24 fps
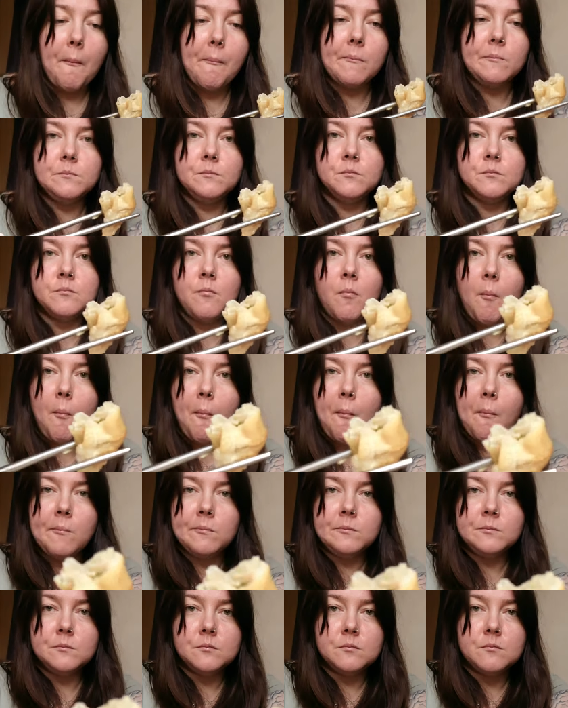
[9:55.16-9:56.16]

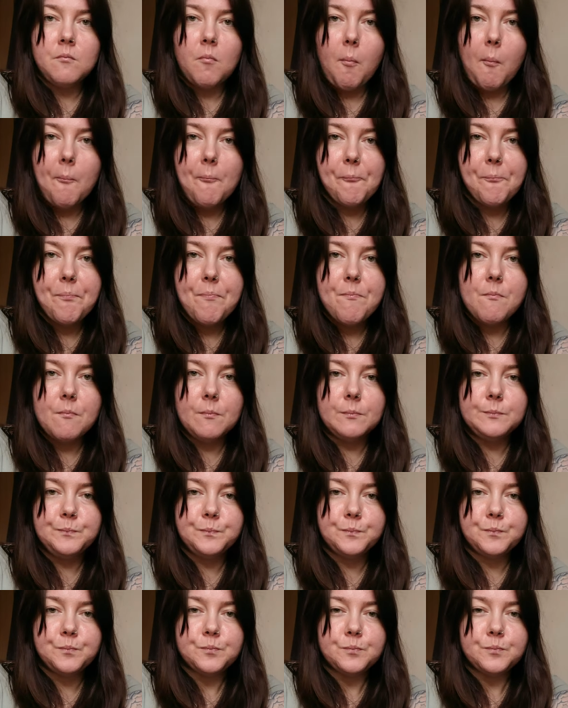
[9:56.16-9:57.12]
Nothing is said.